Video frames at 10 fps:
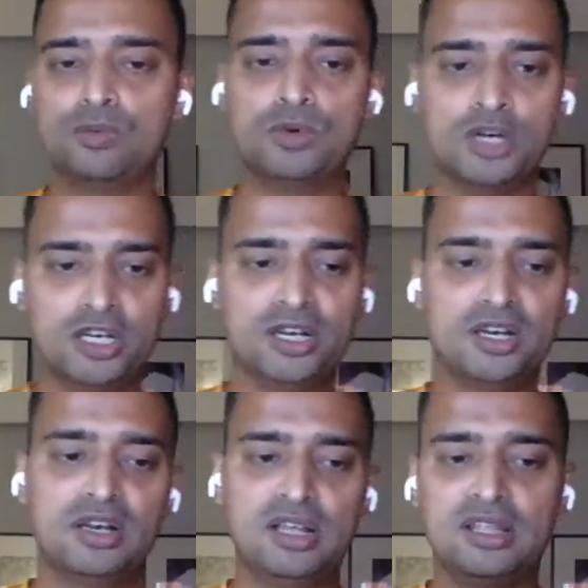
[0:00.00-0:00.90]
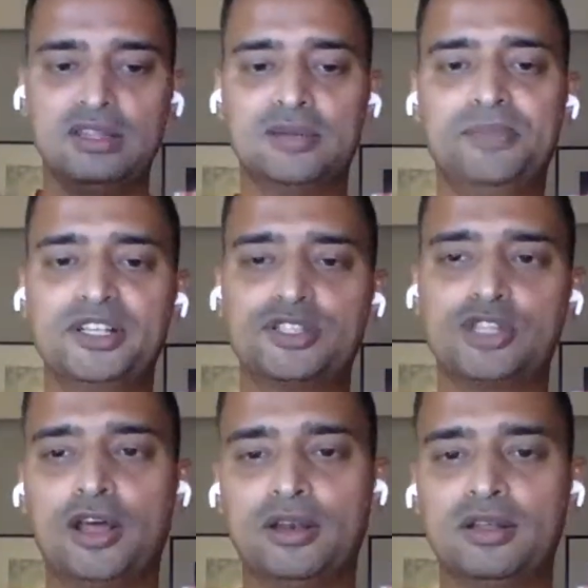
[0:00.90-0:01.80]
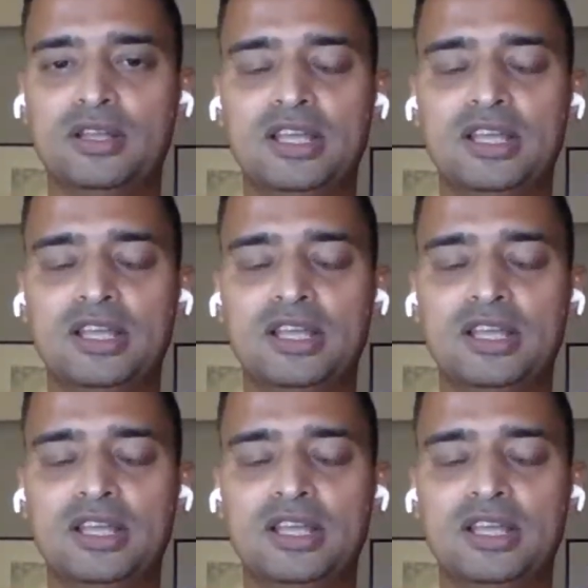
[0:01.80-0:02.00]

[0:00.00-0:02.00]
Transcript: won the BizThon.